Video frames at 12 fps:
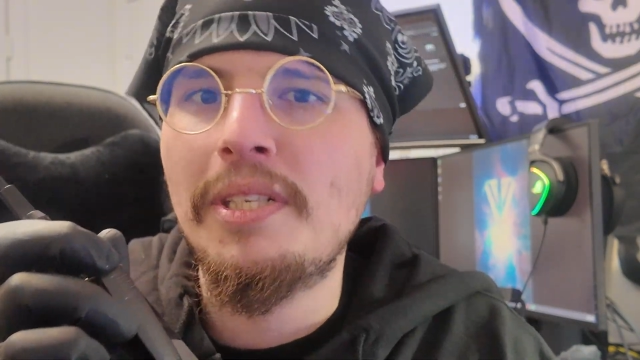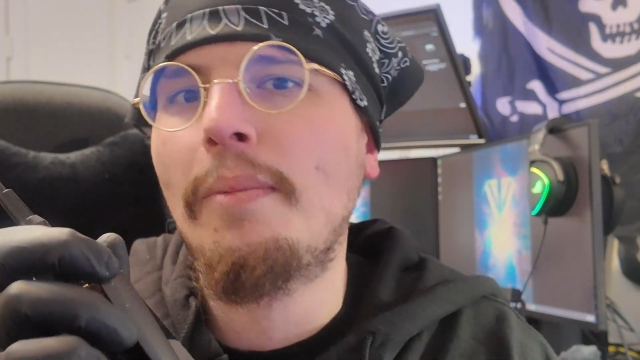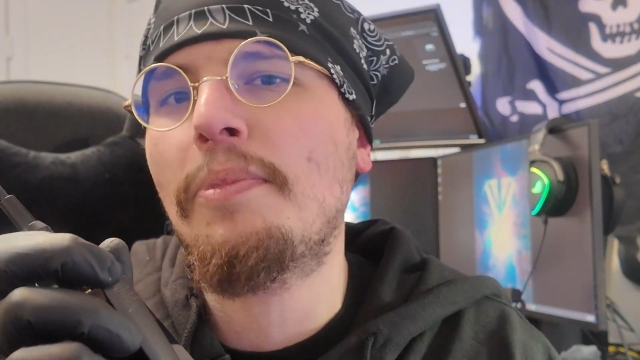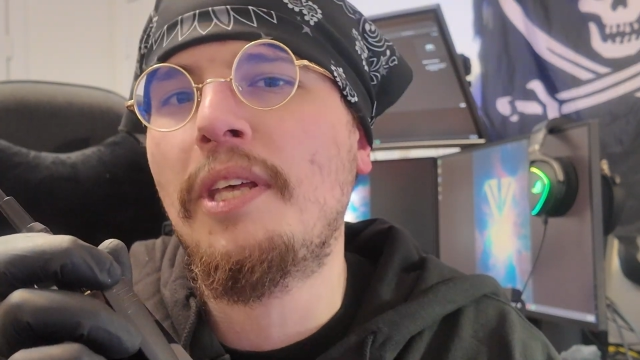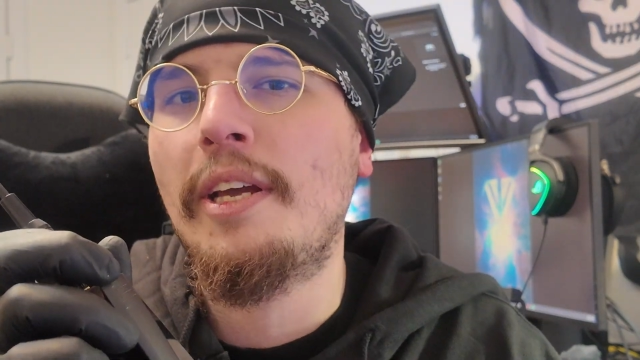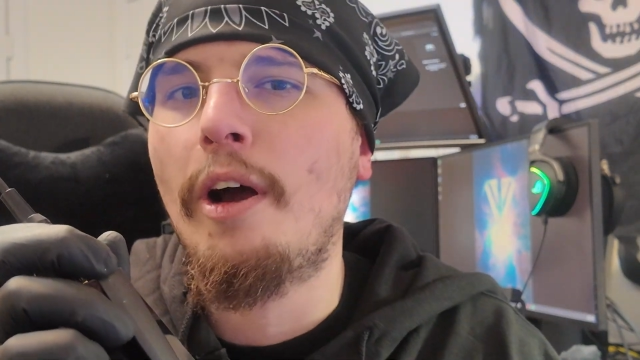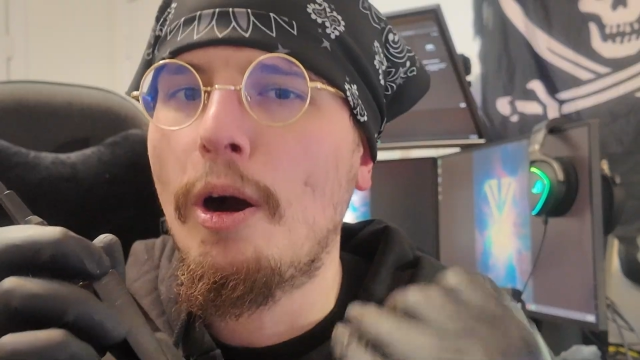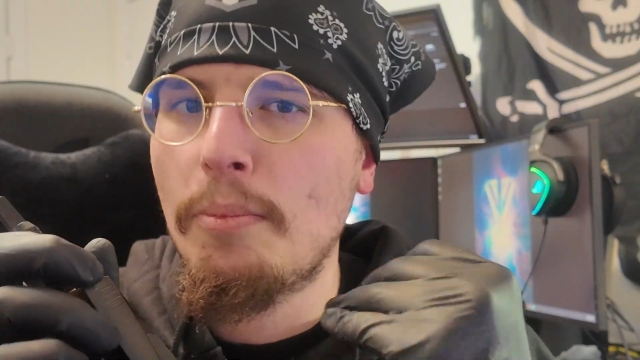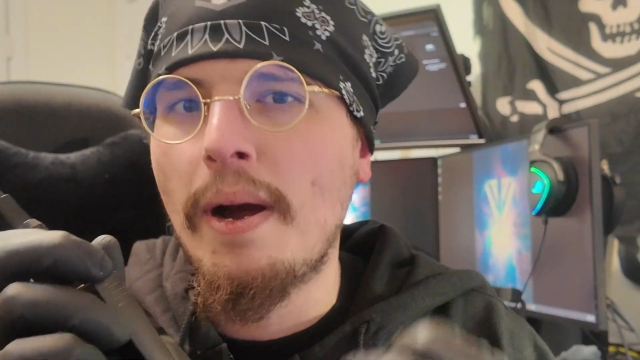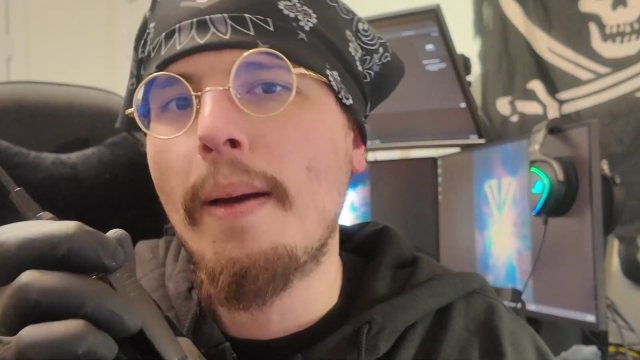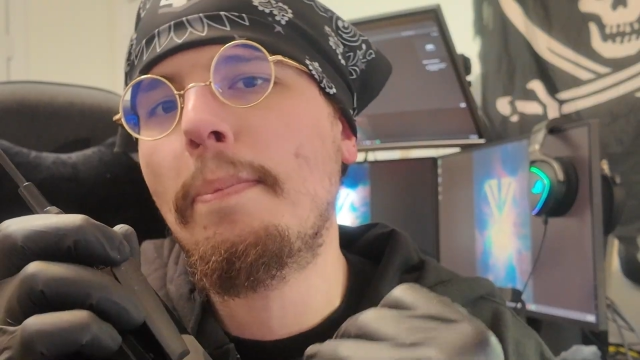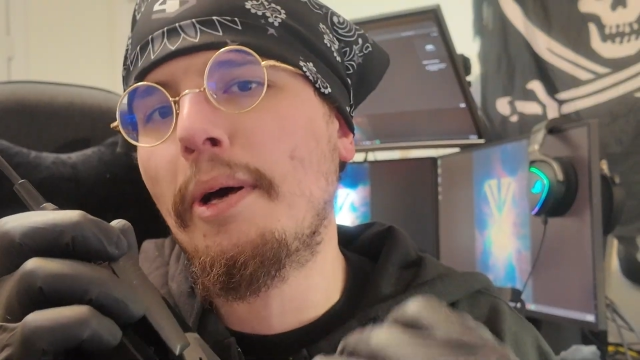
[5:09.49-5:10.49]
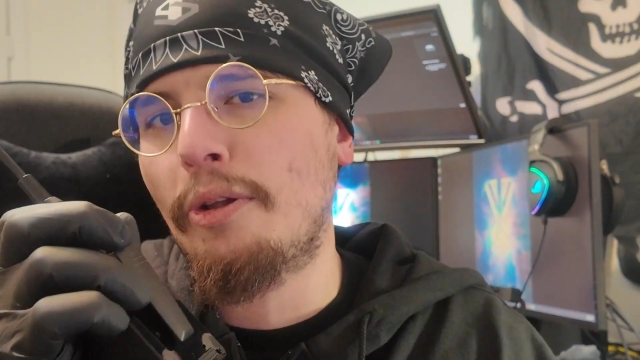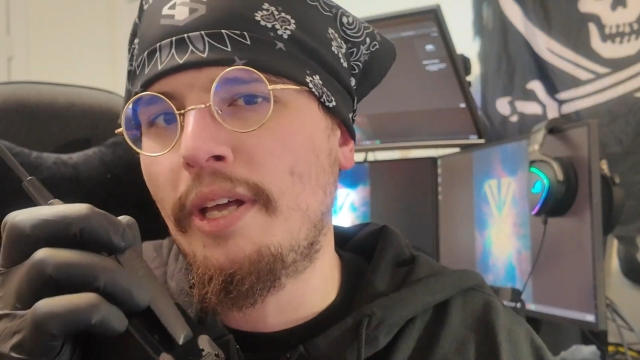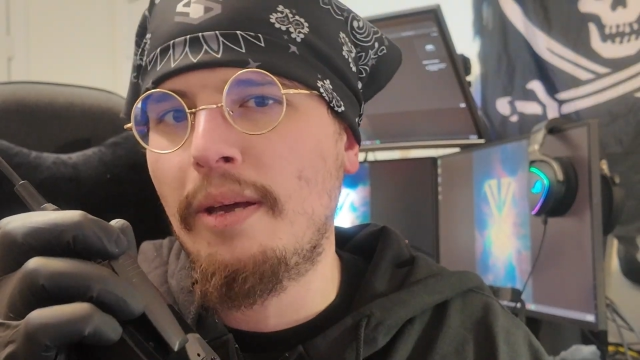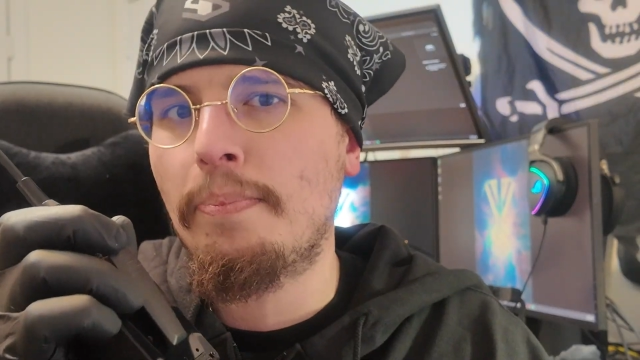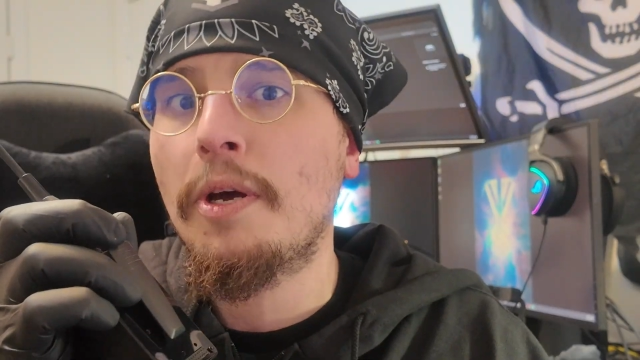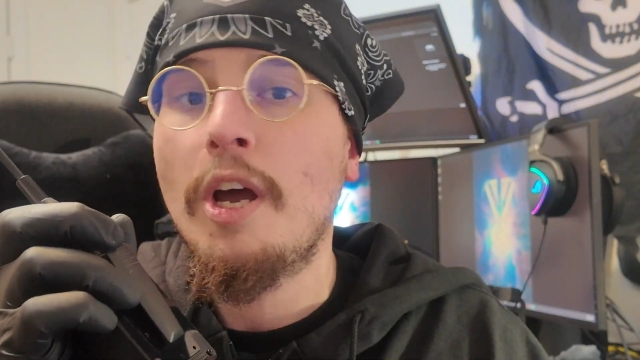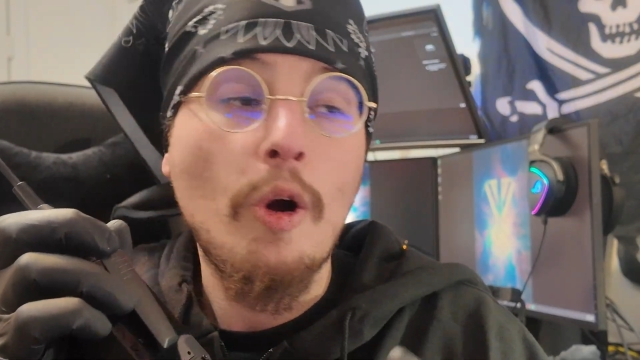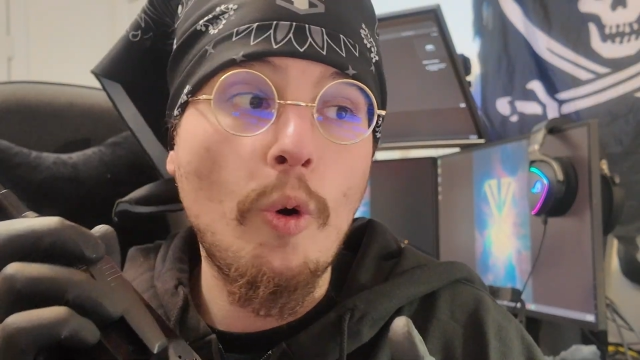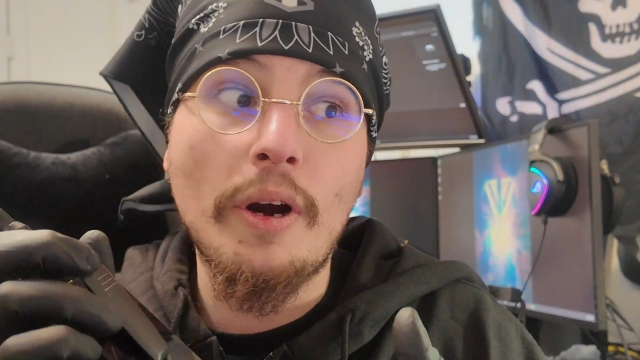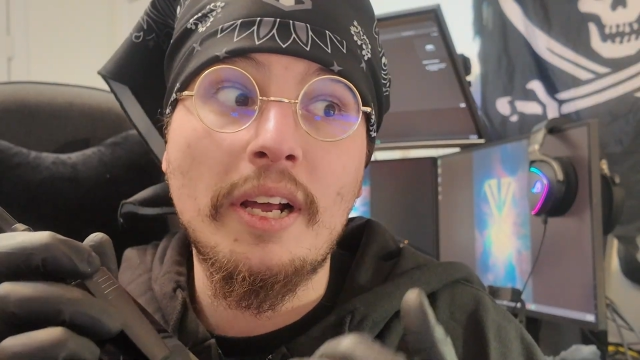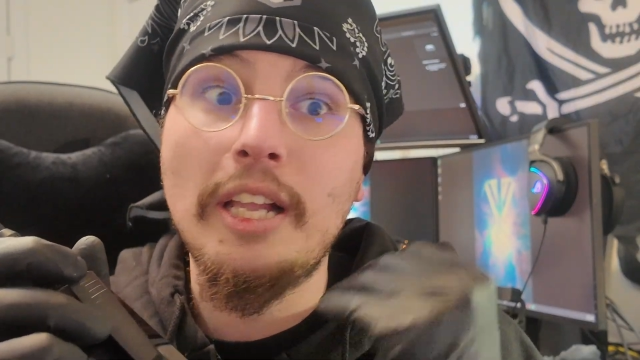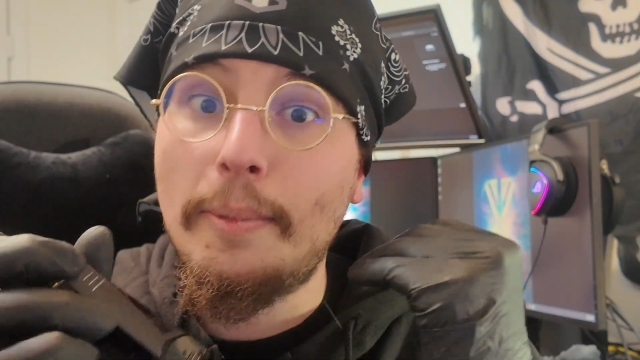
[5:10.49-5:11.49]
something on my belt hip,
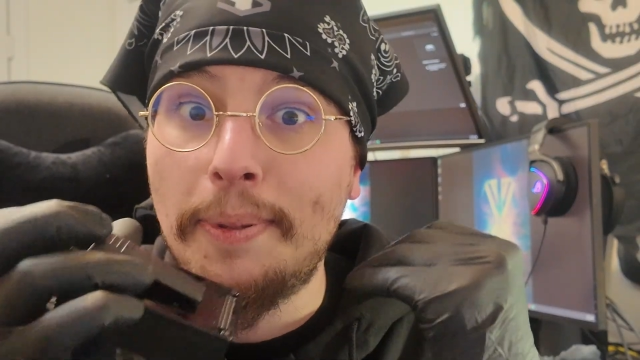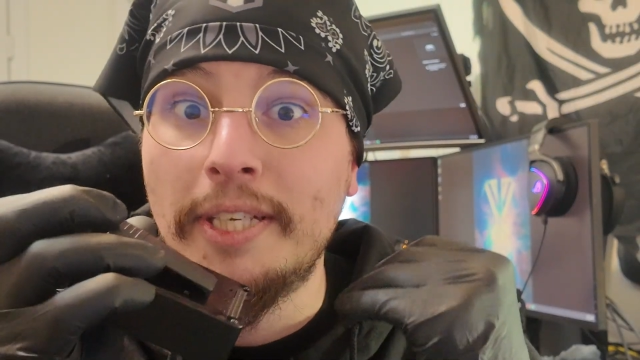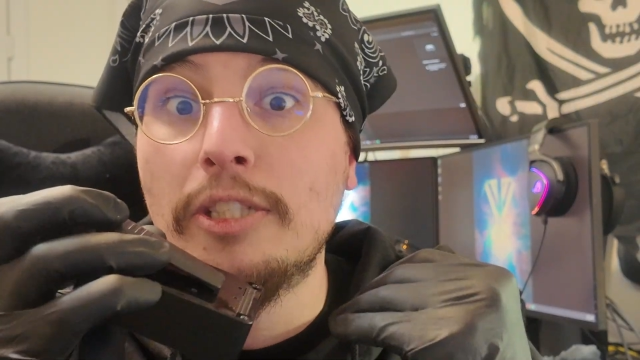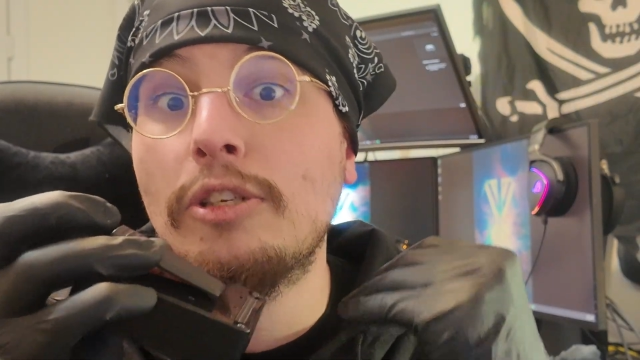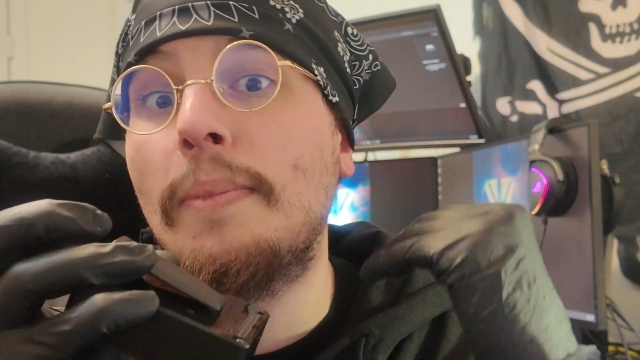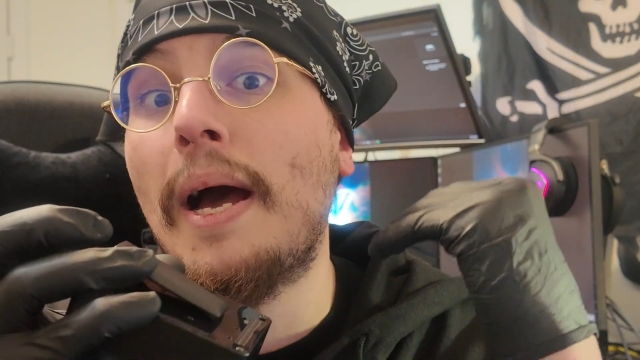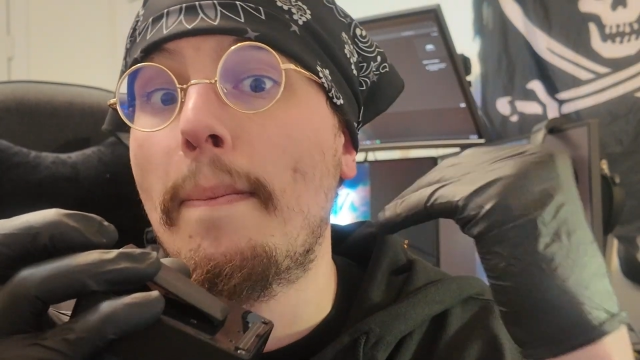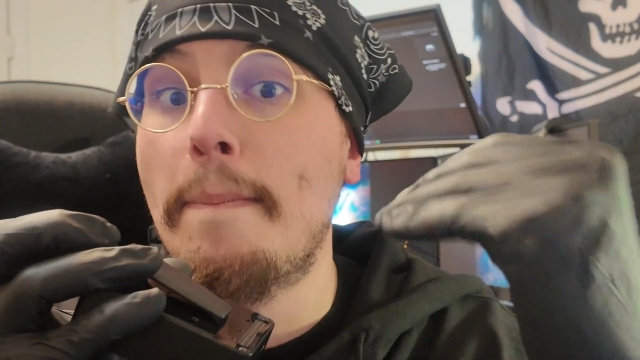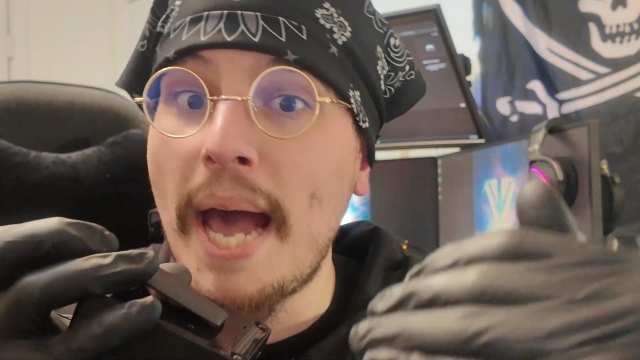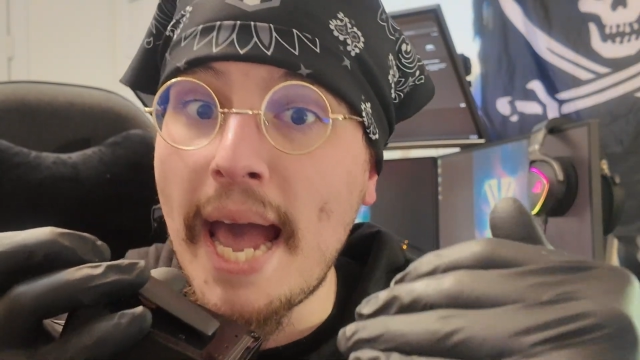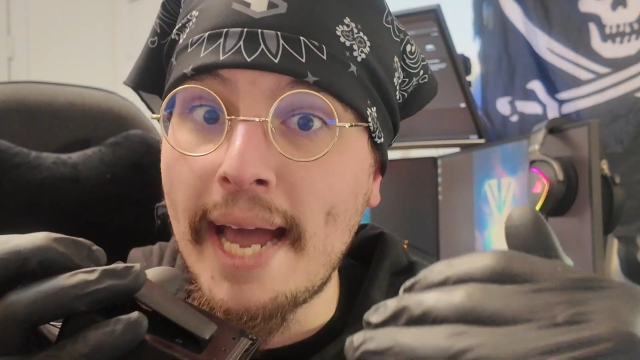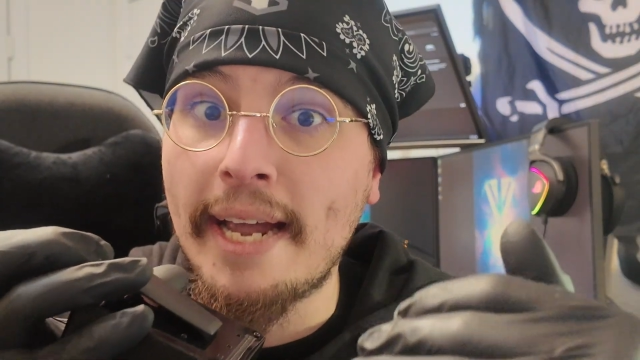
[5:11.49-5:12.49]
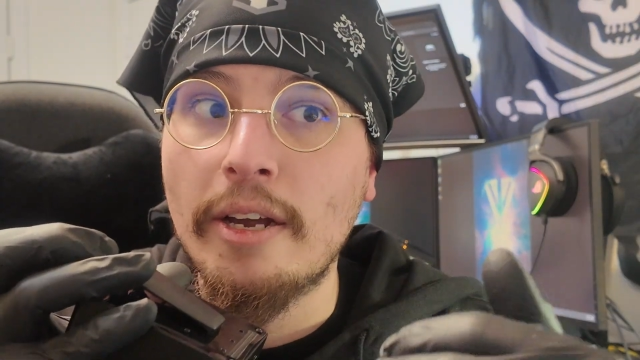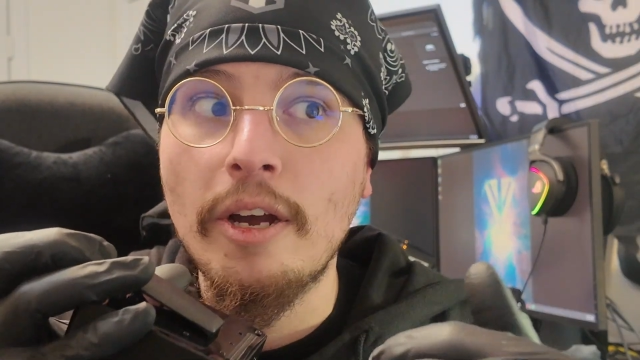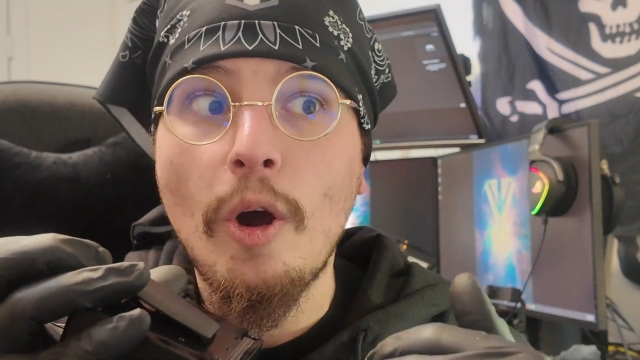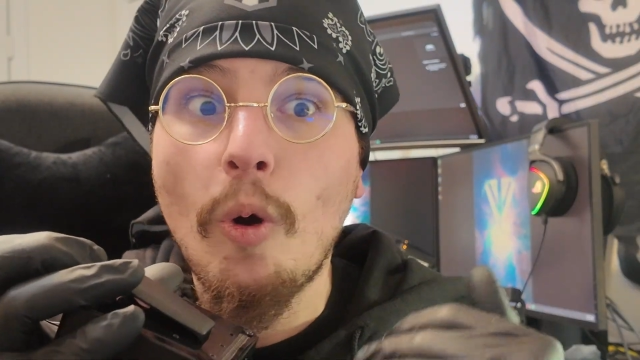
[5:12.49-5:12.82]
or clip it to my bag,